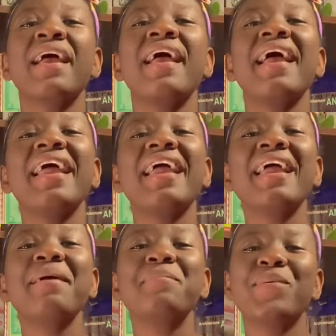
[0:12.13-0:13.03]

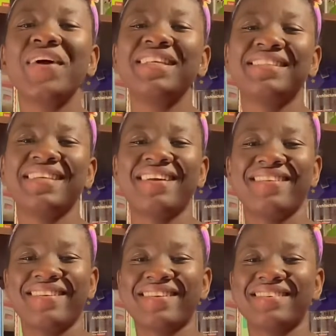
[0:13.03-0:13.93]
Hey boys
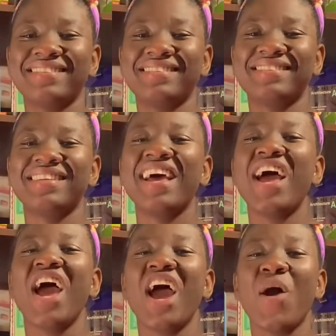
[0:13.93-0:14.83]
and girls,
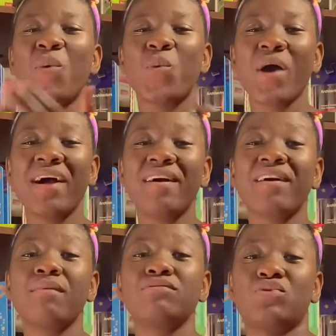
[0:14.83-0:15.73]

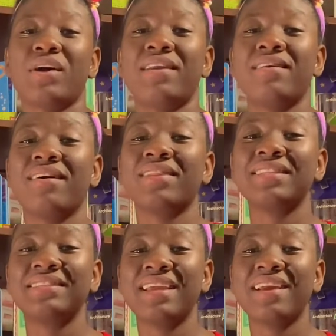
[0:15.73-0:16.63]
welcome to another
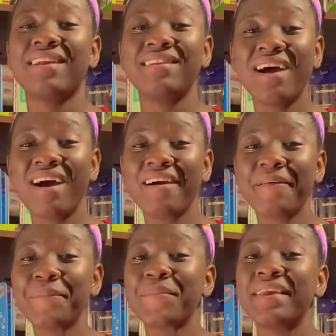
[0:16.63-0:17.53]
sing along.